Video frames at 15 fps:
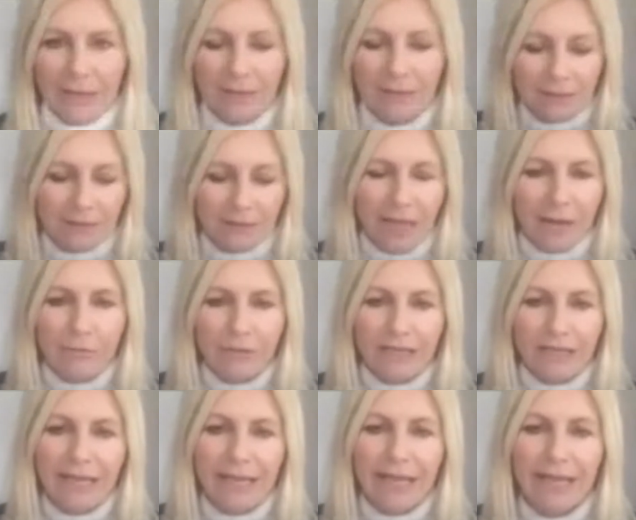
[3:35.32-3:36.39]
The
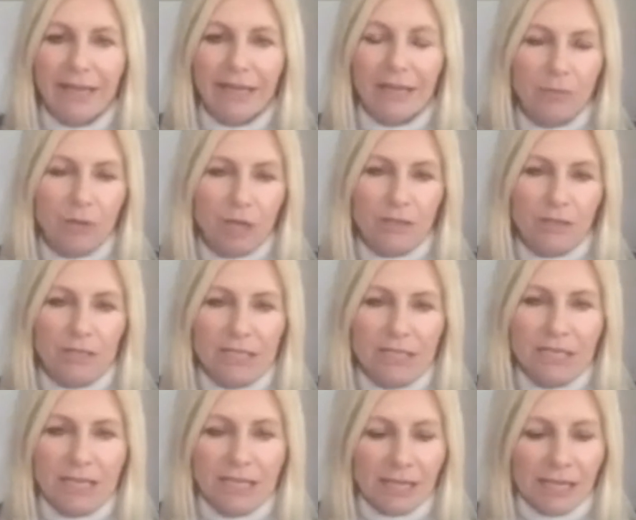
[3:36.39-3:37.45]
African hair care market
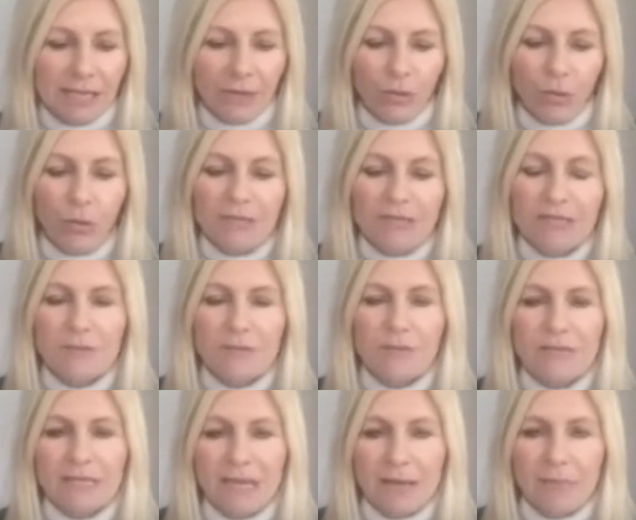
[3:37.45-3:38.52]
in all its
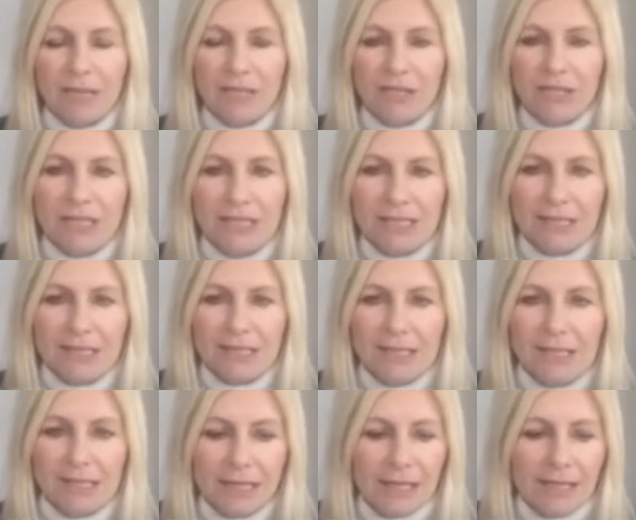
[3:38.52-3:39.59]
different dimensions
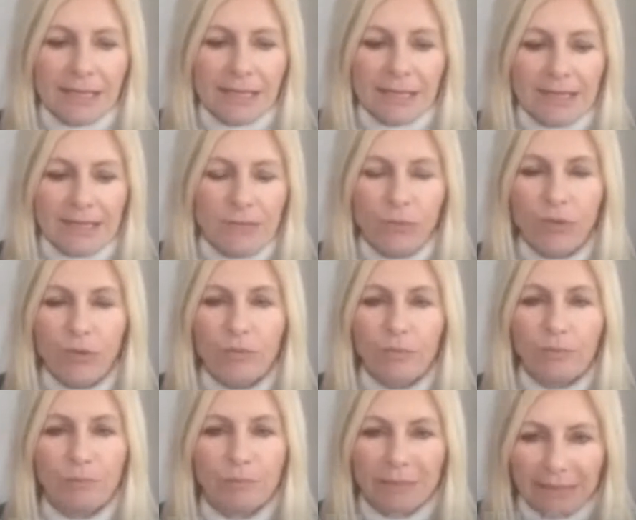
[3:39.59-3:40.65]
is worth
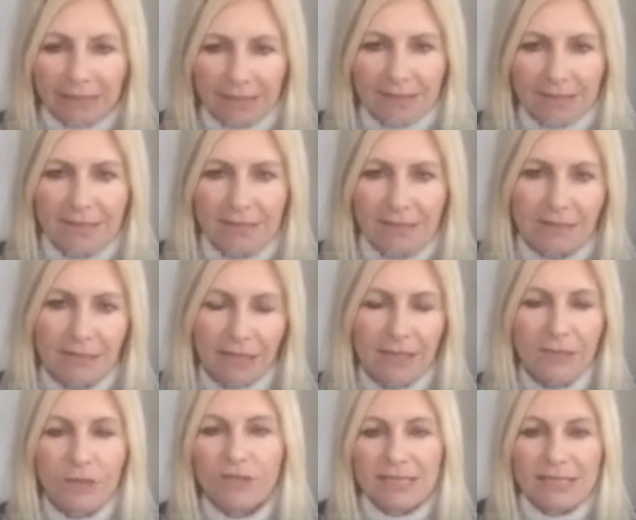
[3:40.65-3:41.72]
billions. And it's
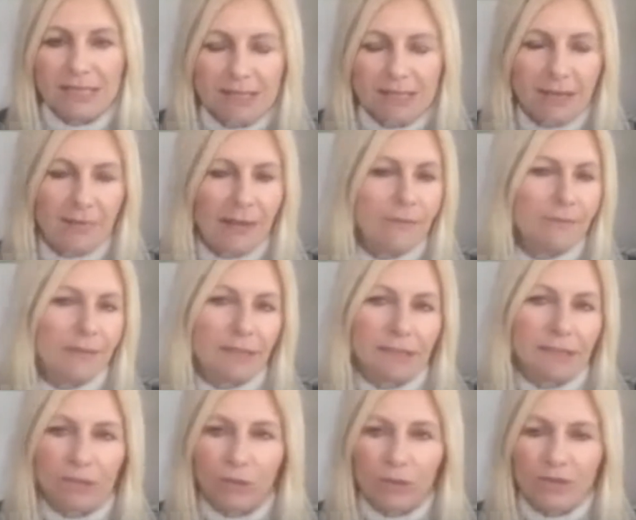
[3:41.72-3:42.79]
not just in South Africa, it's
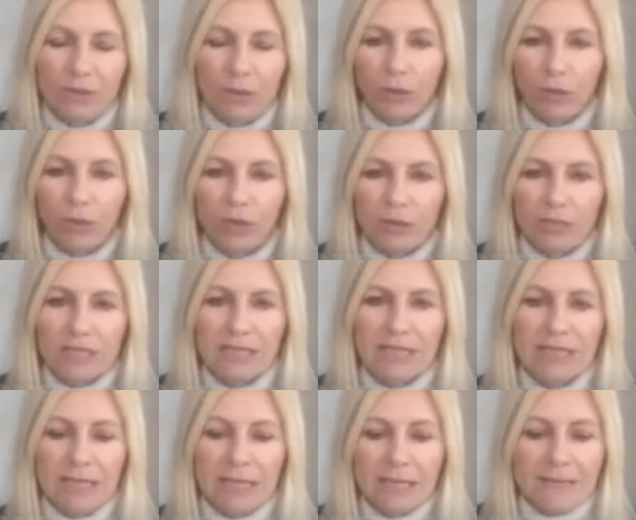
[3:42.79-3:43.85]
across the whole
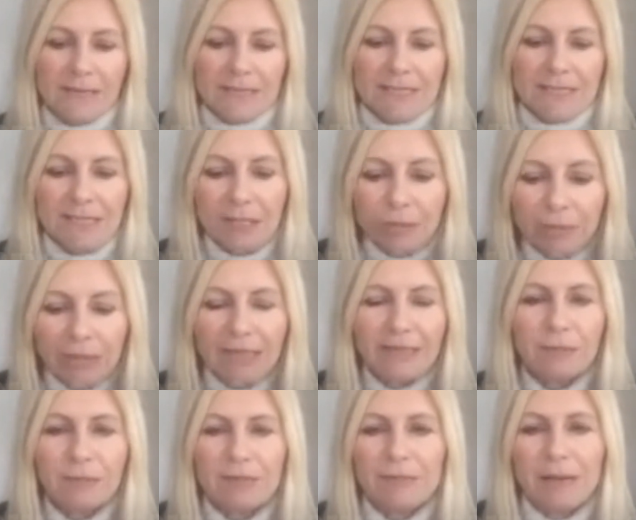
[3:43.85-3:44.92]
continent. So tell me a
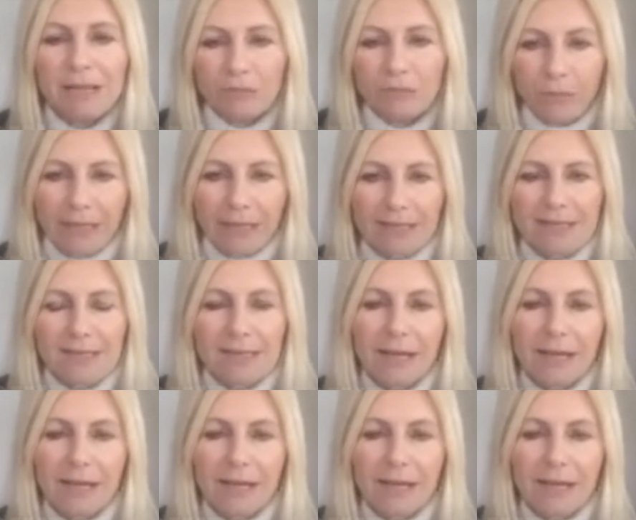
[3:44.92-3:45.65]
little bit about wigs.